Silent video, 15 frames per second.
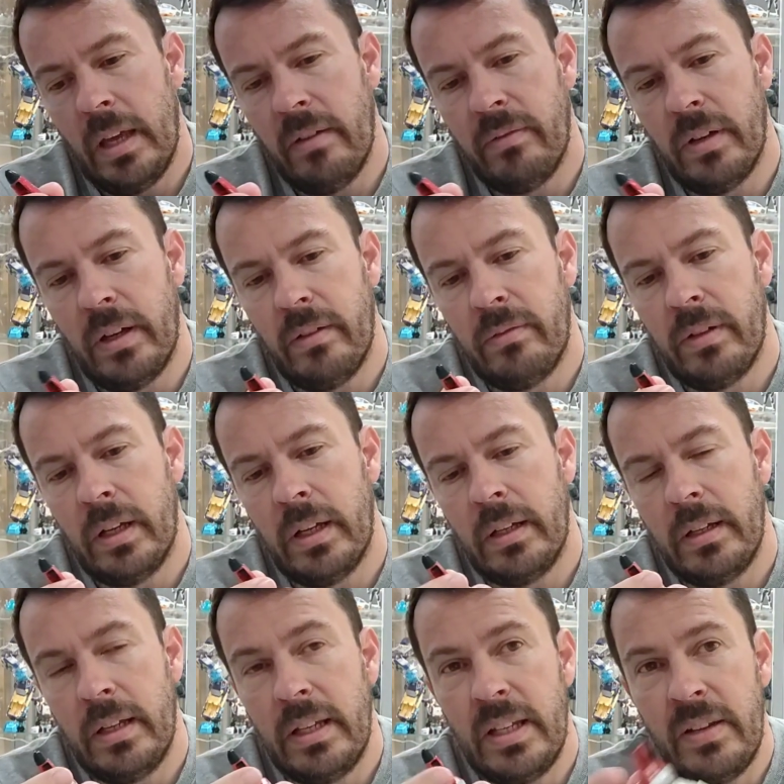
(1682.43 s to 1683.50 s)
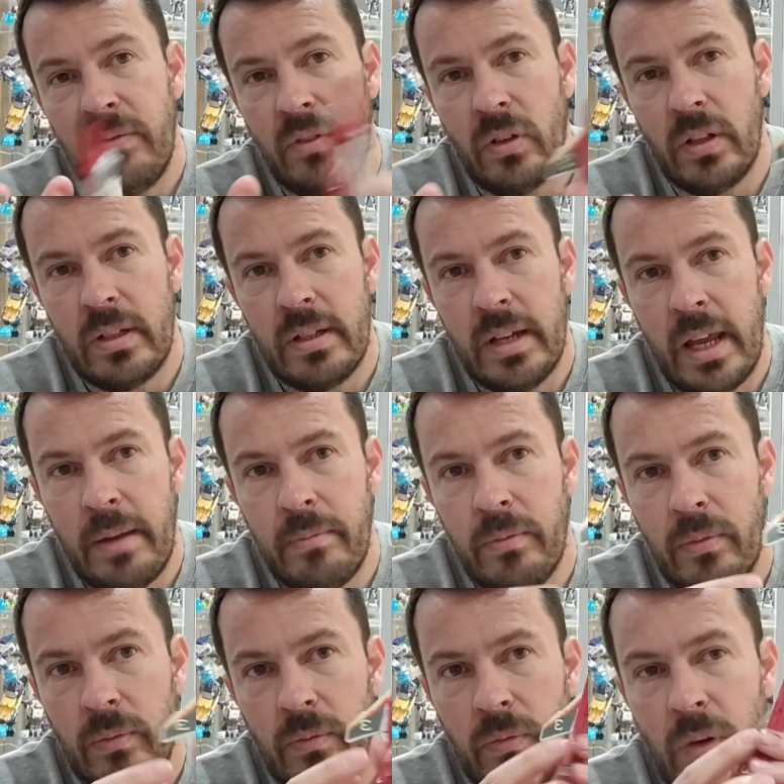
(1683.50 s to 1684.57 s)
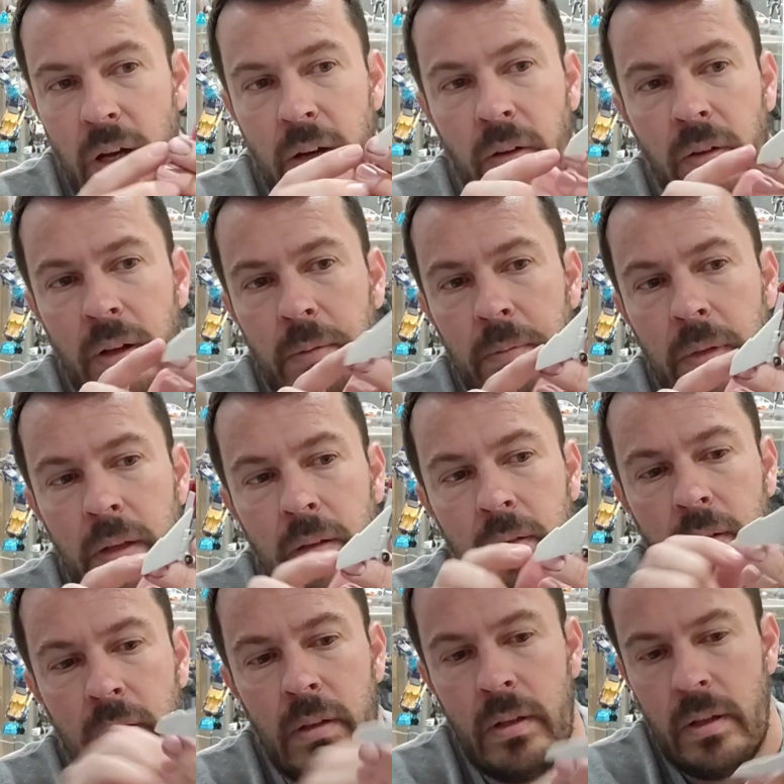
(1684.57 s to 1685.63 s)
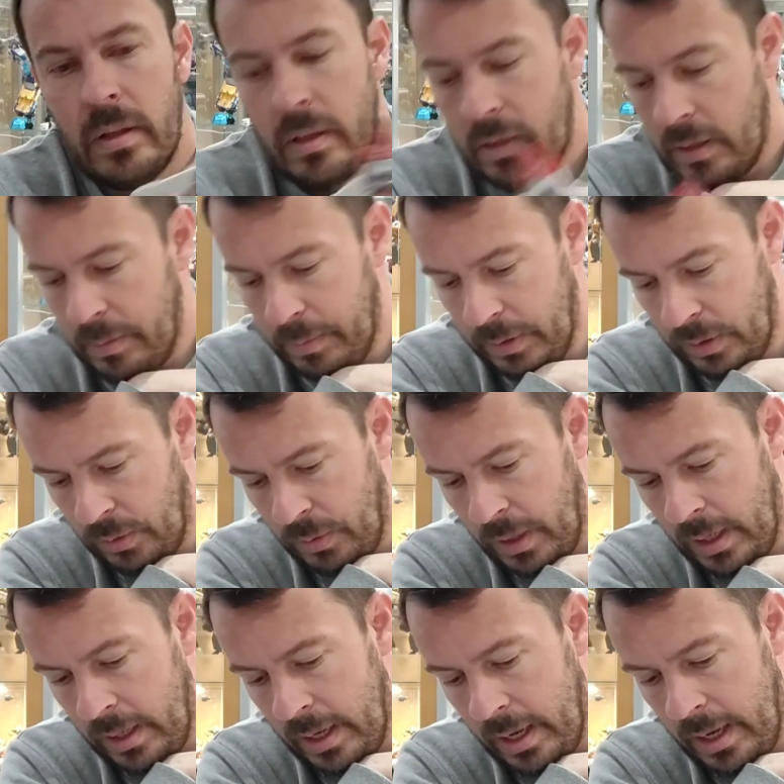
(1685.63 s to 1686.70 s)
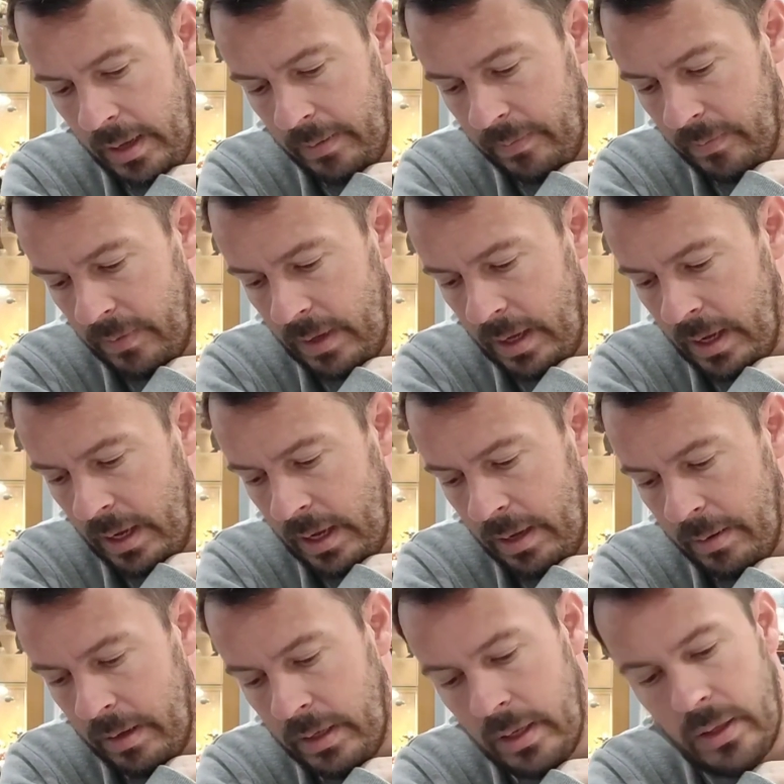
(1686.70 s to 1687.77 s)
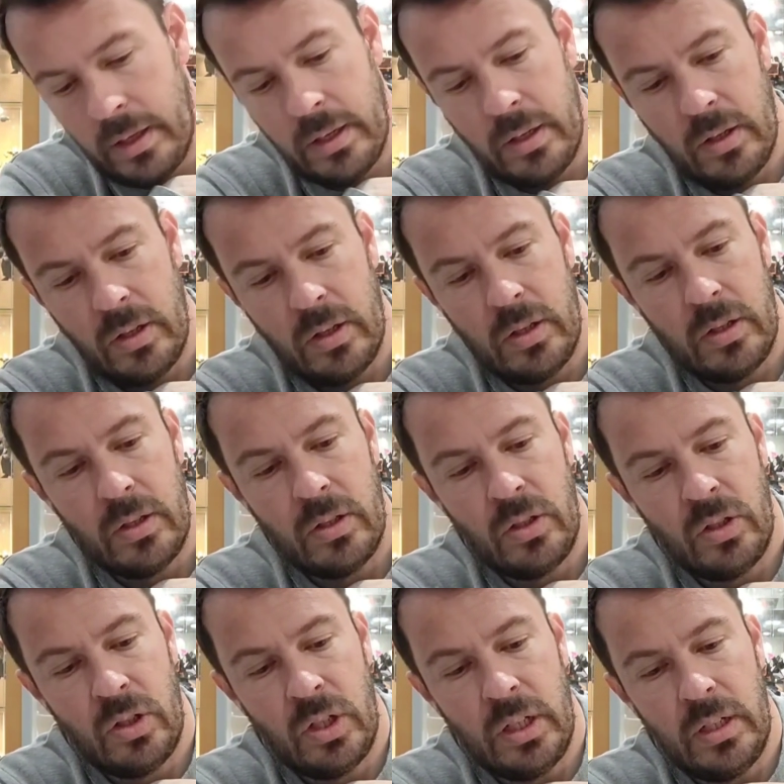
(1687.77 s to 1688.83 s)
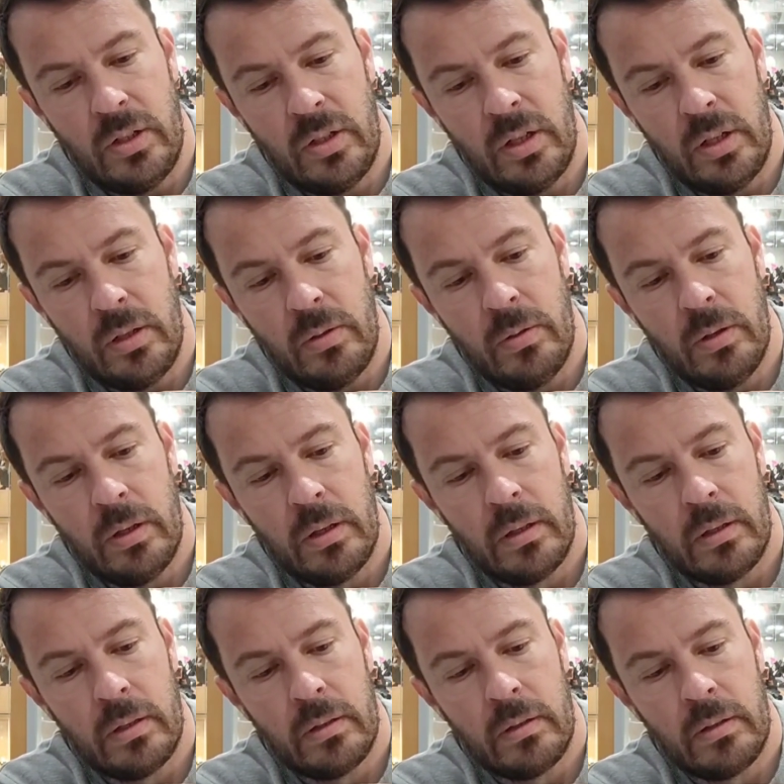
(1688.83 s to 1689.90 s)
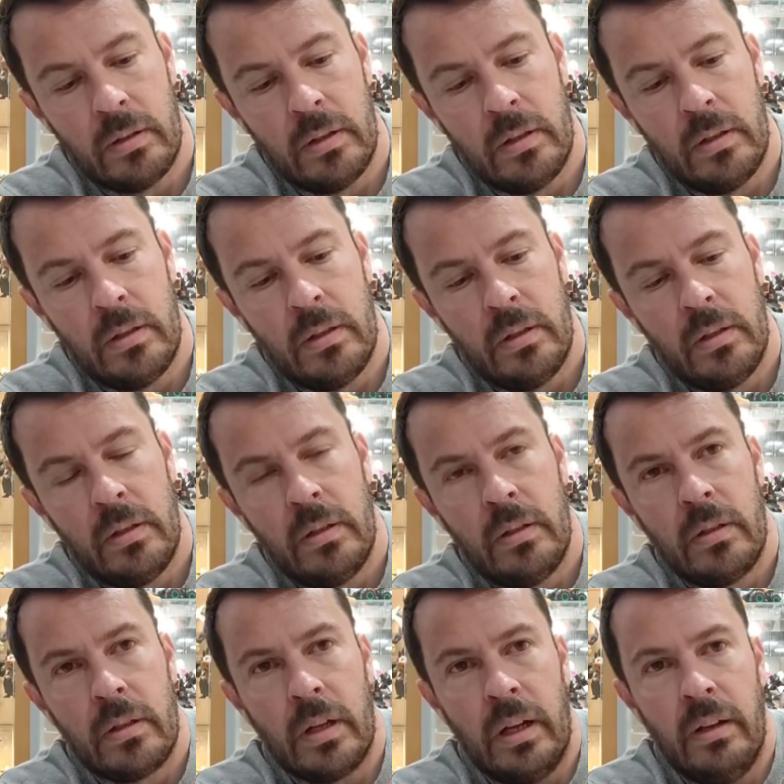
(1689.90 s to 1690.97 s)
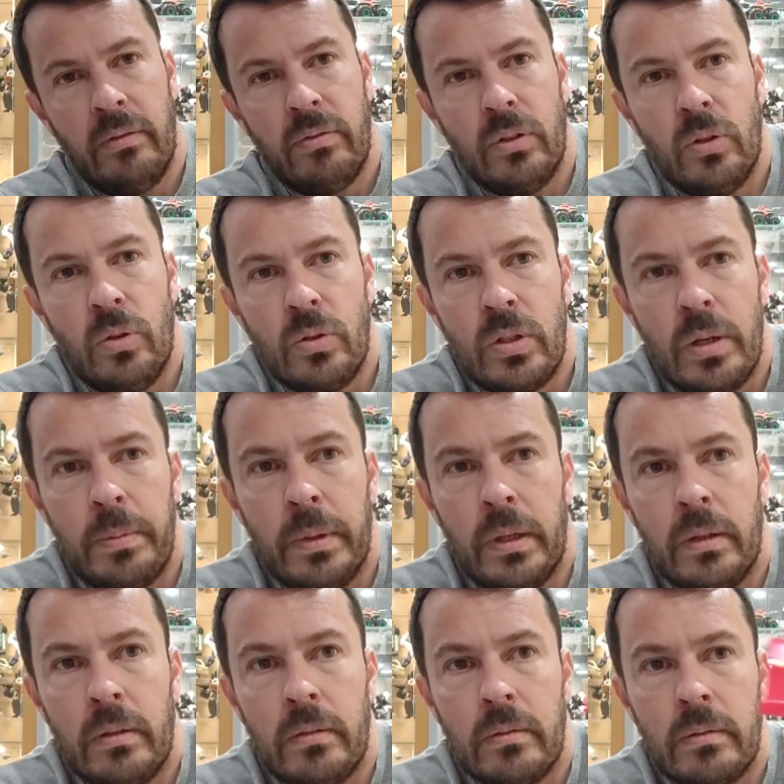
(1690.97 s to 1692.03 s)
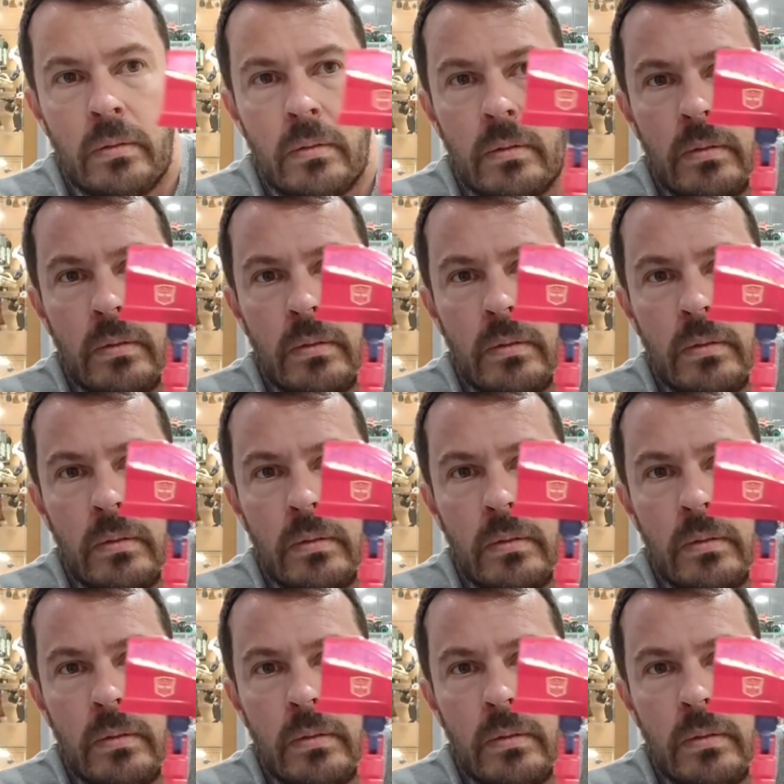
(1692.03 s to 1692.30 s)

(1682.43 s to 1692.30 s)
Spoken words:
Yeah, Fireflight, he's even got his name written on him. Number 3 there. Another G2 kind of Autobot